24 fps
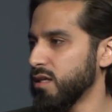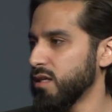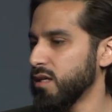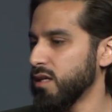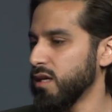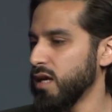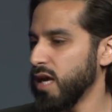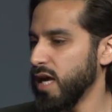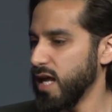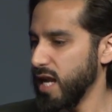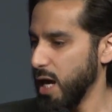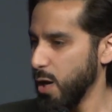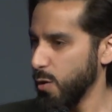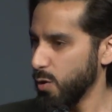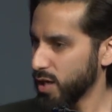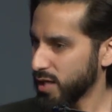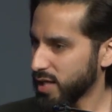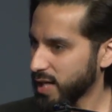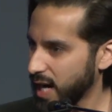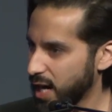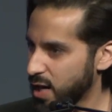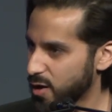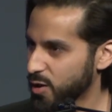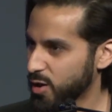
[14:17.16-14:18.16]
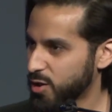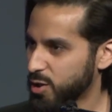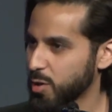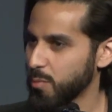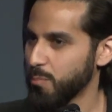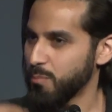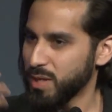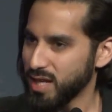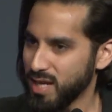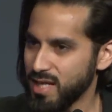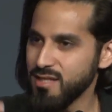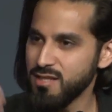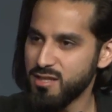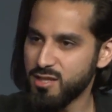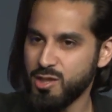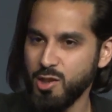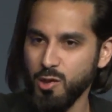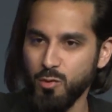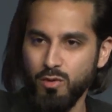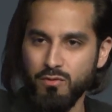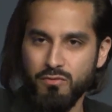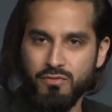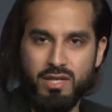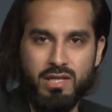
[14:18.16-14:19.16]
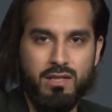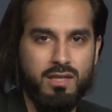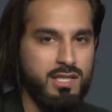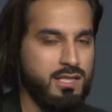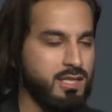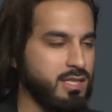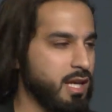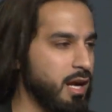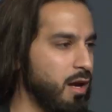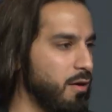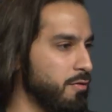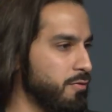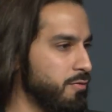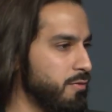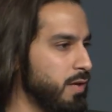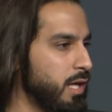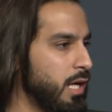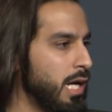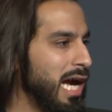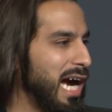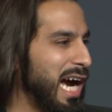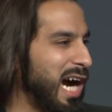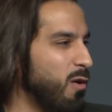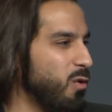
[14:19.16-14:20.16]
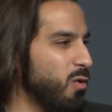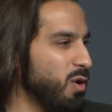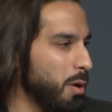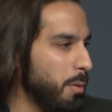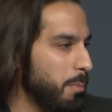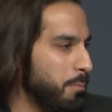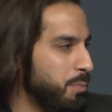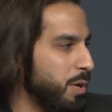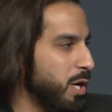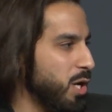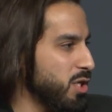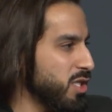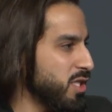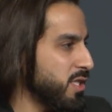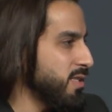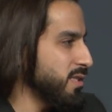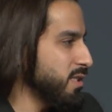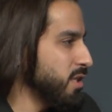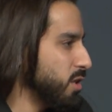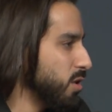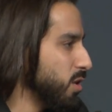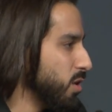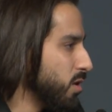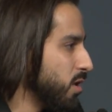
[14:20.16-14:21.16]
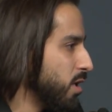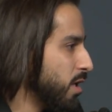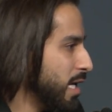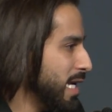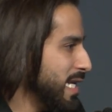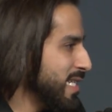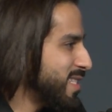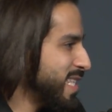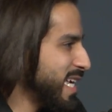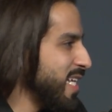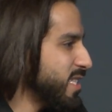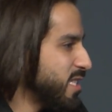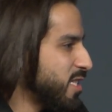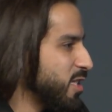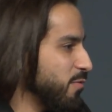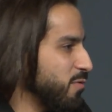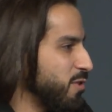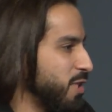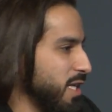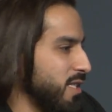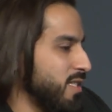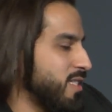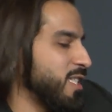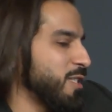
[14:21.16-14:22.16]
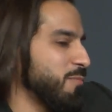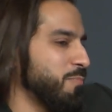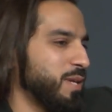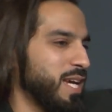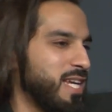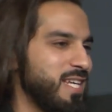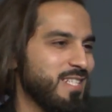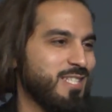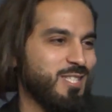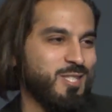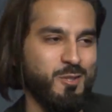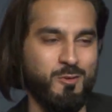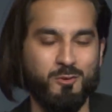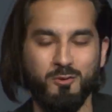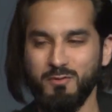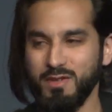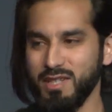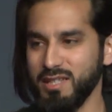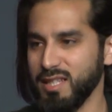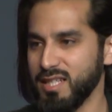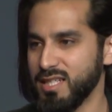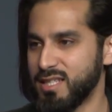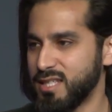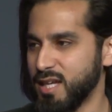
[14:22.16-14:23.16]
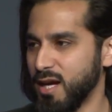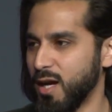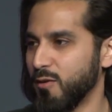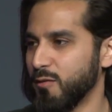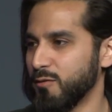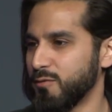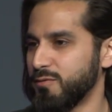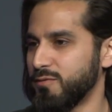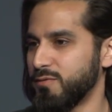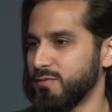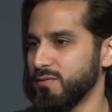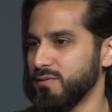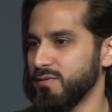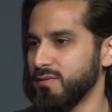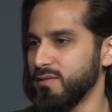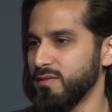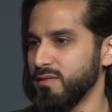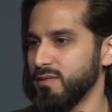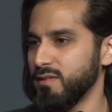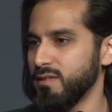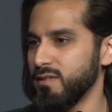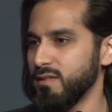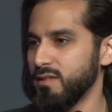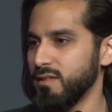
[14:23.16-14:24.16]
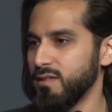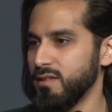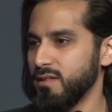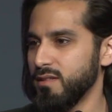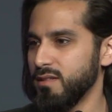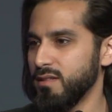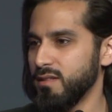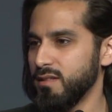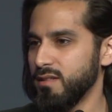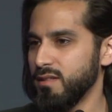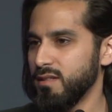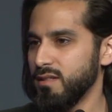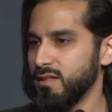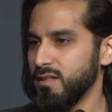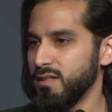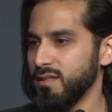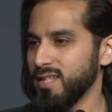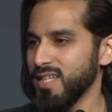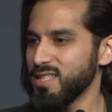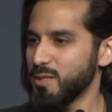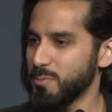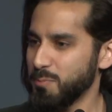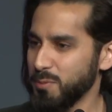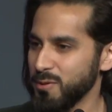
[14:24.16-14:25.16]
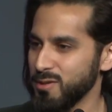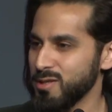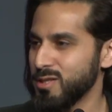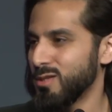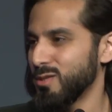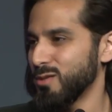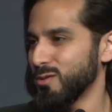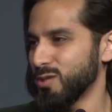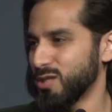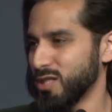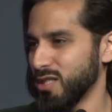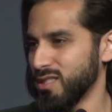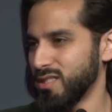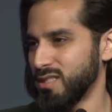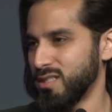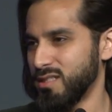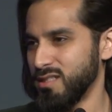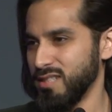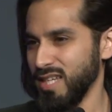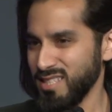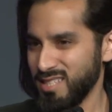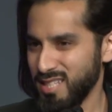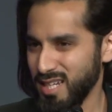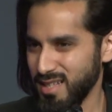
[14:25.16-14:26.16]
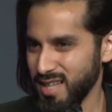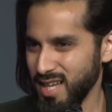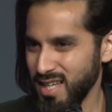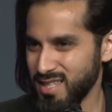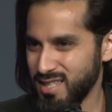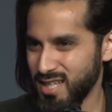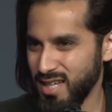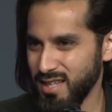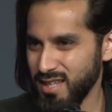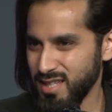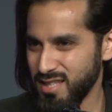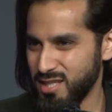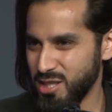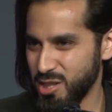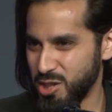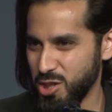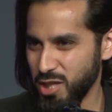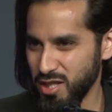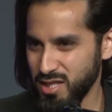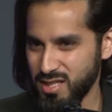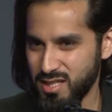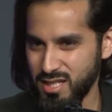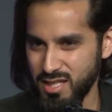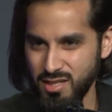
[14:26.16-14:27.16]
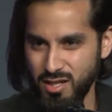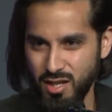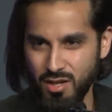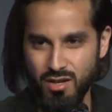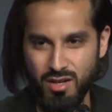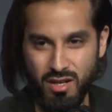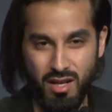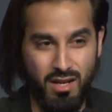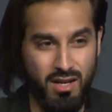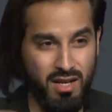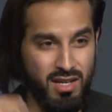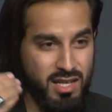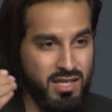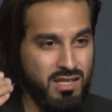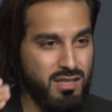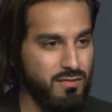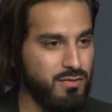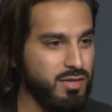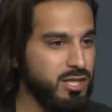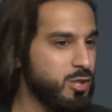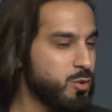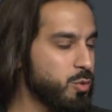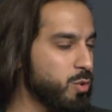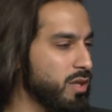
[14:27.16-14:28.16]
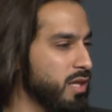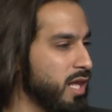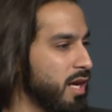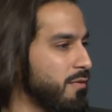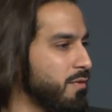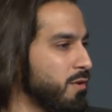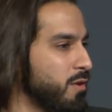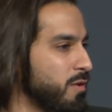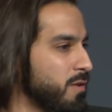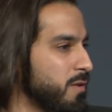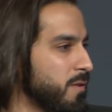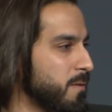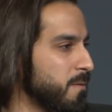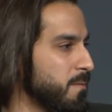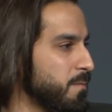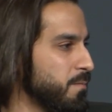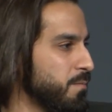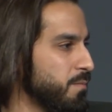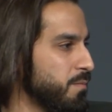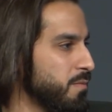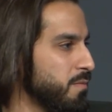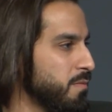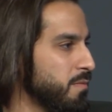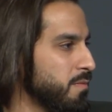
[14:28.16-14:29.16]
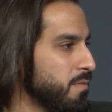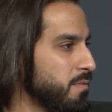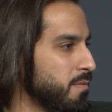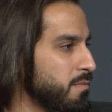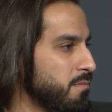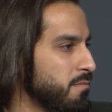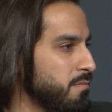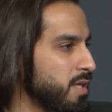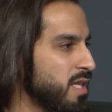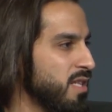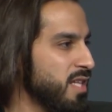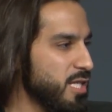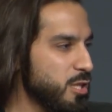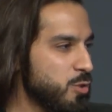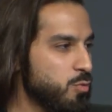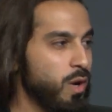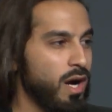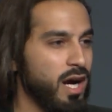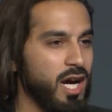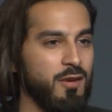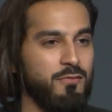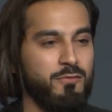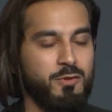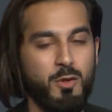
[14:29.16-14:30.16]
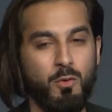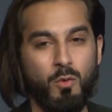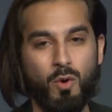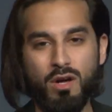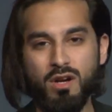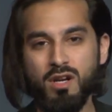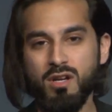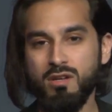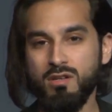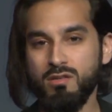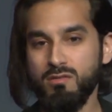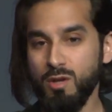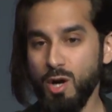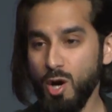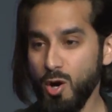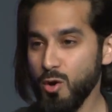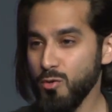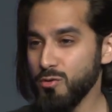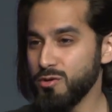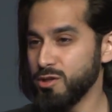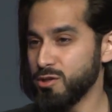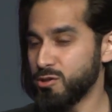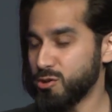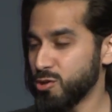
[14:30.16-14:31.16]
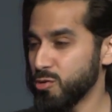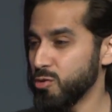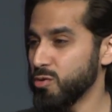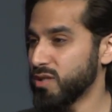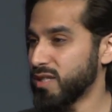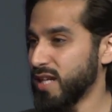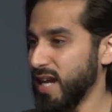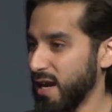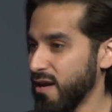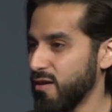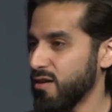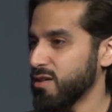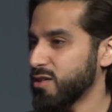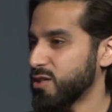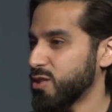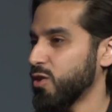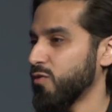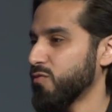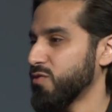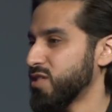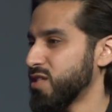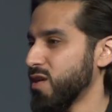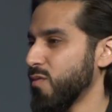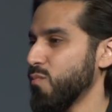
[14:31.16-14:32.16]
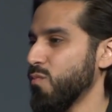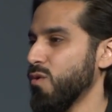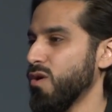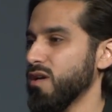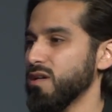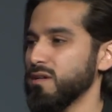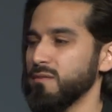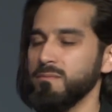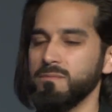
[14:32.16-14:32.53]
And our character begins to reveal itself. Our personal sense of justice begins to reveal itself. That's personal justice. That's a, that's a, that's the justice on, our, on an individual level. And that's why if you want to know the true character of someone,